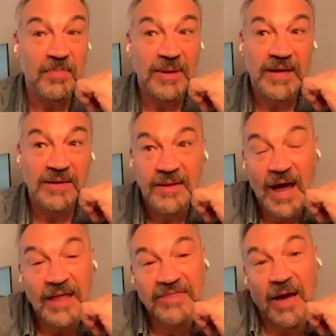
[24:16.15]
Because
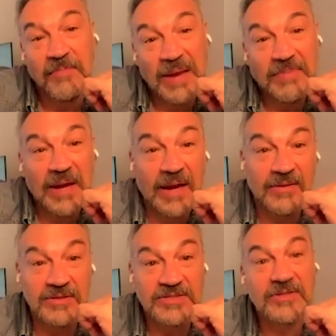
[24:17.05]
I thought maybe
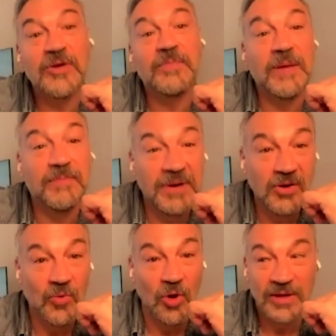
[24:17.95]
there could be a
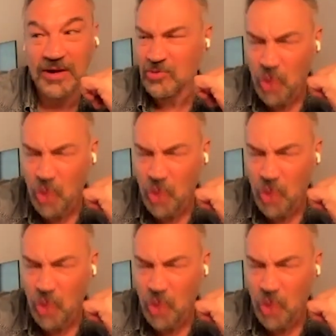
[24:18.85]
bigger role there.